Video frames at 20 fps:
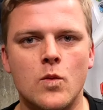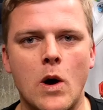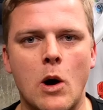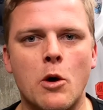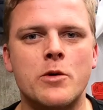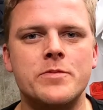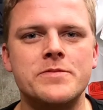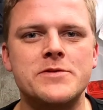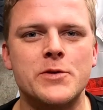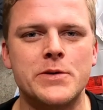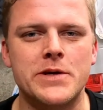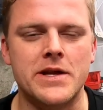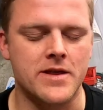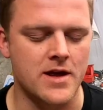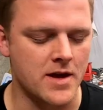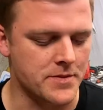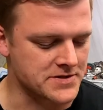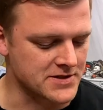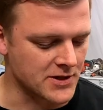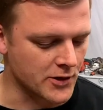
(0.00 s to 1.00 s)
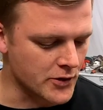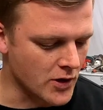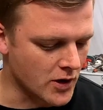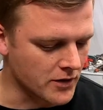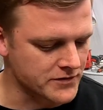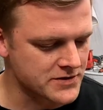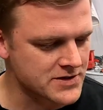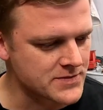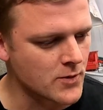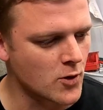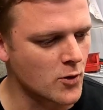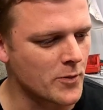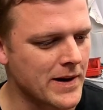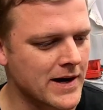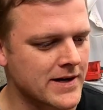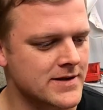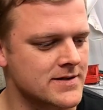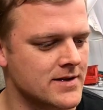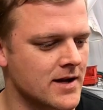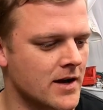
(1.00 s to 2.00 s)
Welcome to another episode of Small
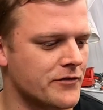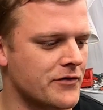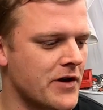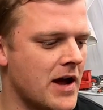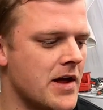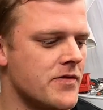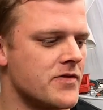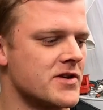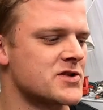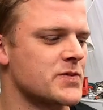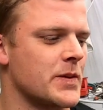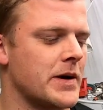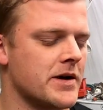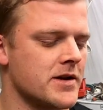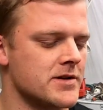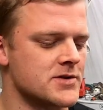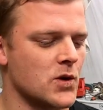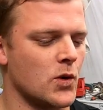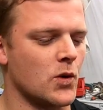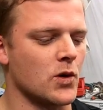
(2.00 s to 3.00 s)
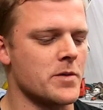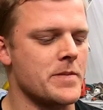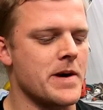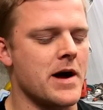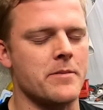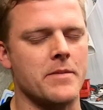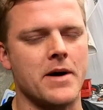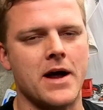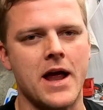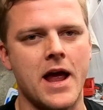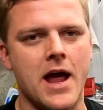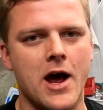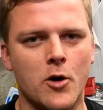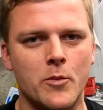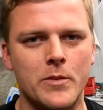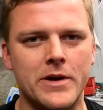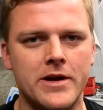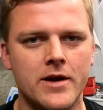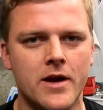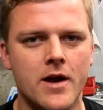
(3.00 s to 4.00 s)
Bike Stuff, and this one is all about my
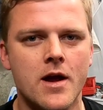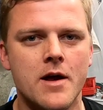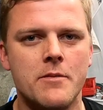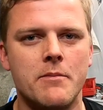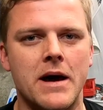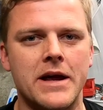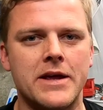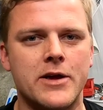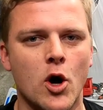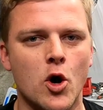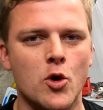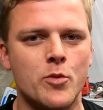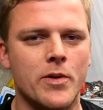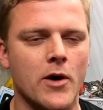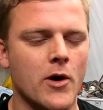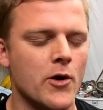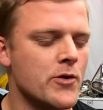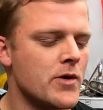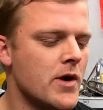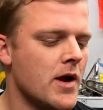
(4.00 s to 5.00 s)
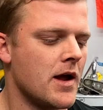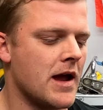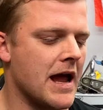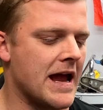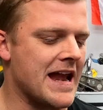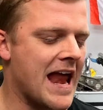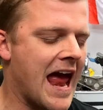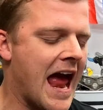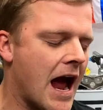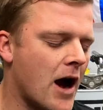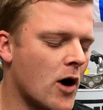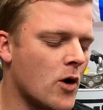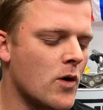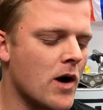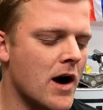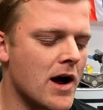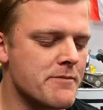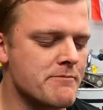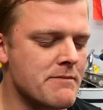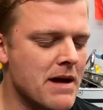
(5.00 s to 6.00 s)
helmet, my GoPro, and
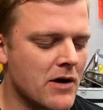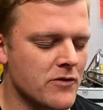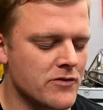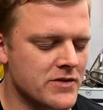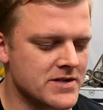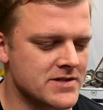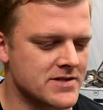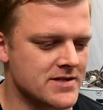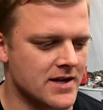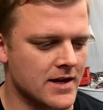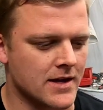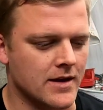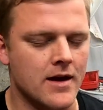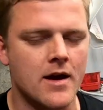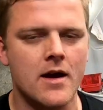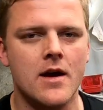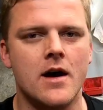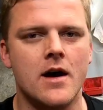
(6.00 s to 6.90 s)
how I mount this thing.